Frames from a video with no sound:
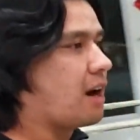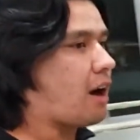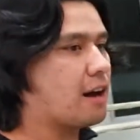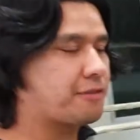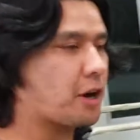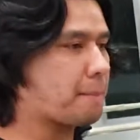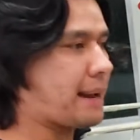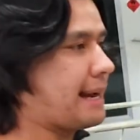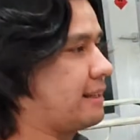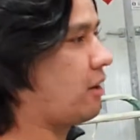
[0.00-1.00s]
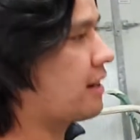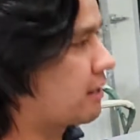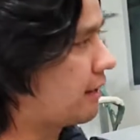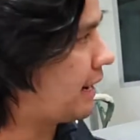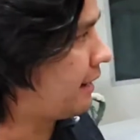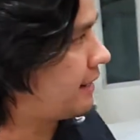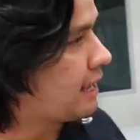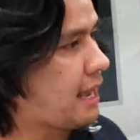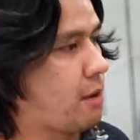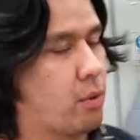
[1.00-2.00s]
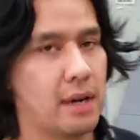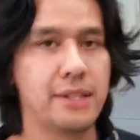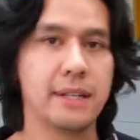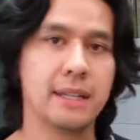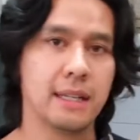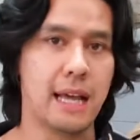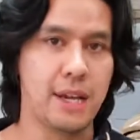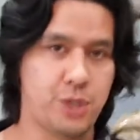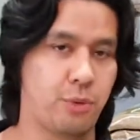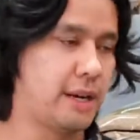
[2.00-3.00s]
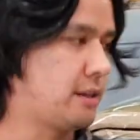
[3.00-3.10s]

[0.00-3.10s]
I've got paint lying around, and what I did in the last week